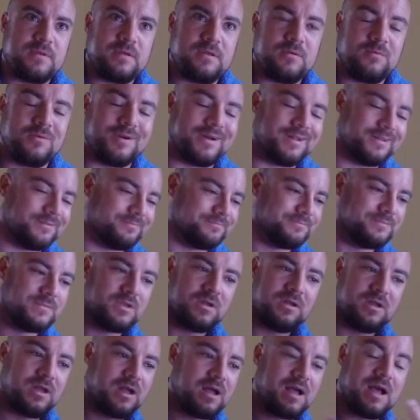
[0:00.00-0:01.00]
well,
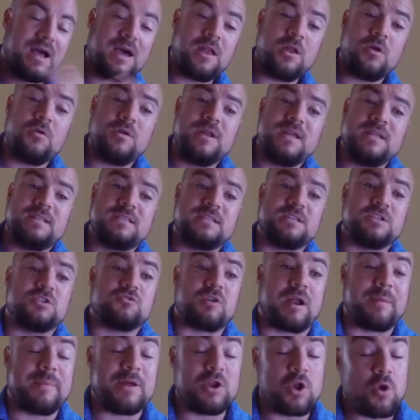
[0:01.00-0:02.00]
I don't need to
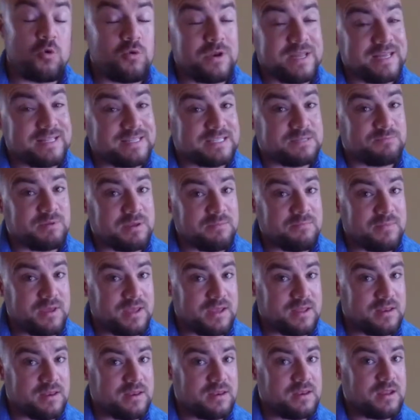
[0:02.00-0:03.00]
describe, I don't need to be
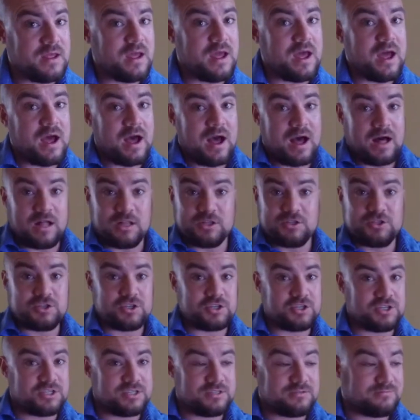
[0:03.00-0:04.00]
mean. I'll
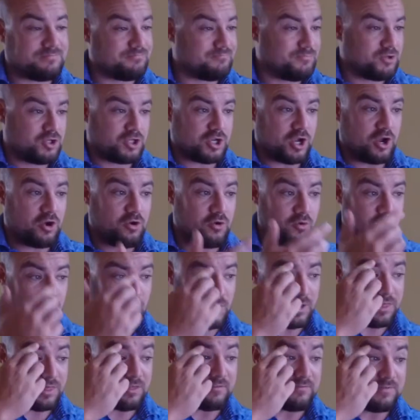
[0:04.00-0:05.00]
just
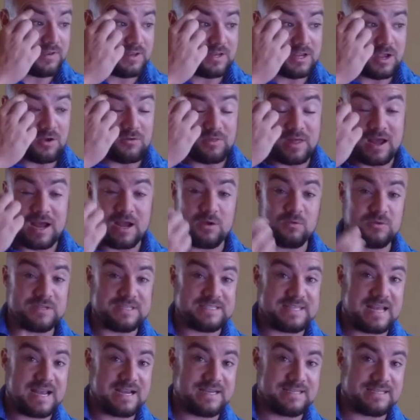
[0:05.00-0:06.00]
show the video that I
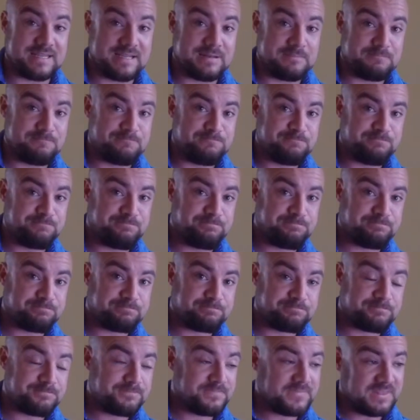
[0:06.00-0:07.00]
was tagged in.
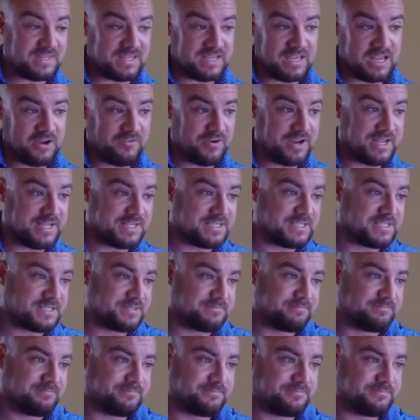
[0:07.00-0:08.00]
Here it is.